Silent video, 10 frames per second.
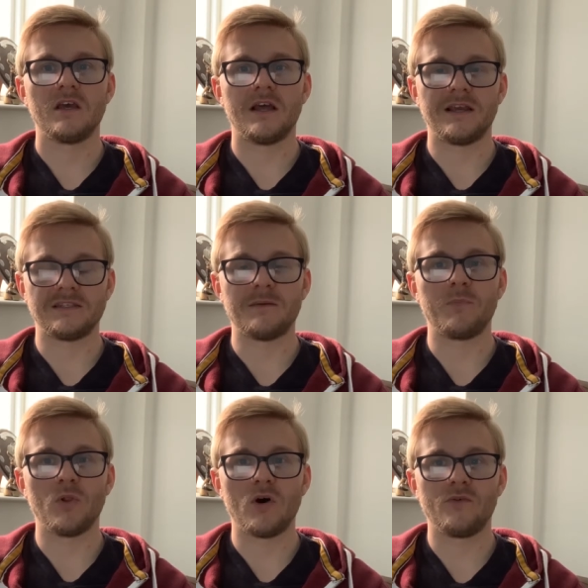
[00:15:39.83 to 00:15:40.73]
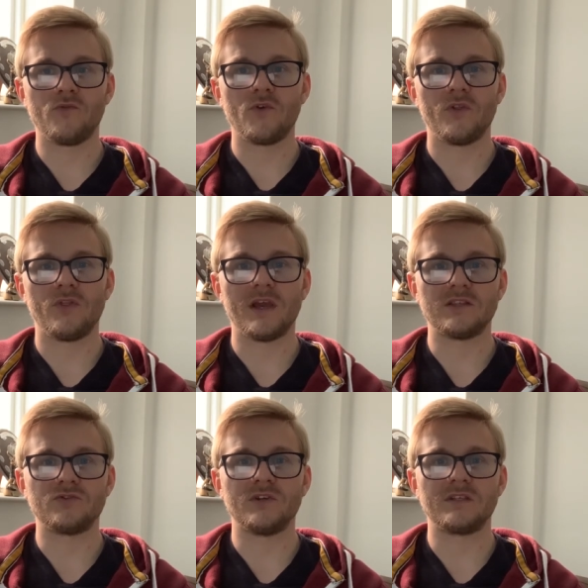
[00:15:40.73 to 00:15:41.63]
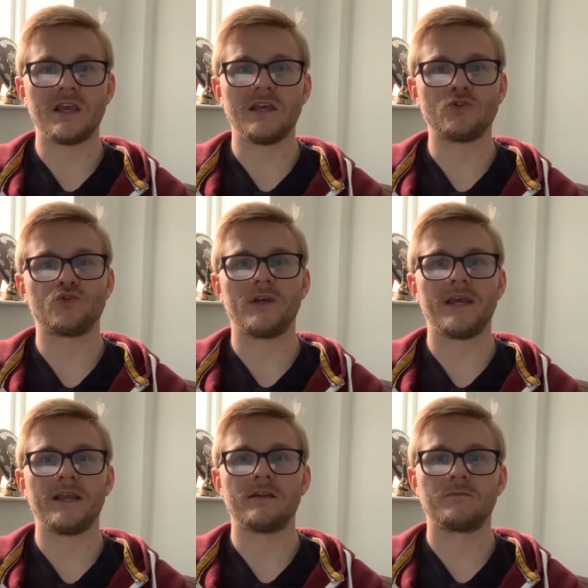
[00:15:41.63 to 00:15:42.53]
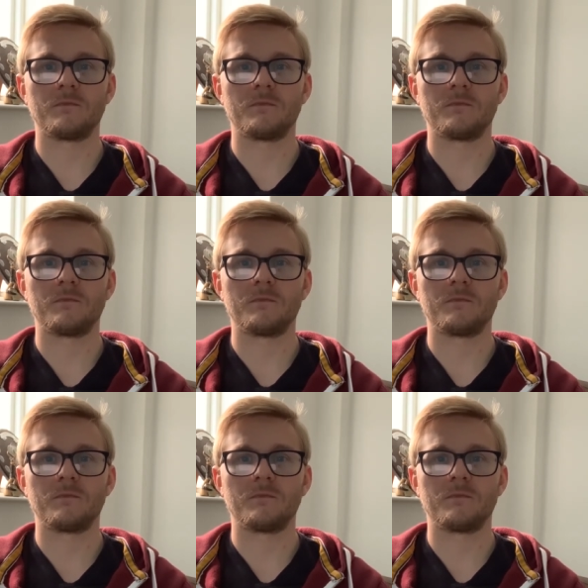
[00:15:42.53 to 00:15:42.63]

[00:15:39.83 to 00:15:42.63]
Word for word: An example of? The answer is a train.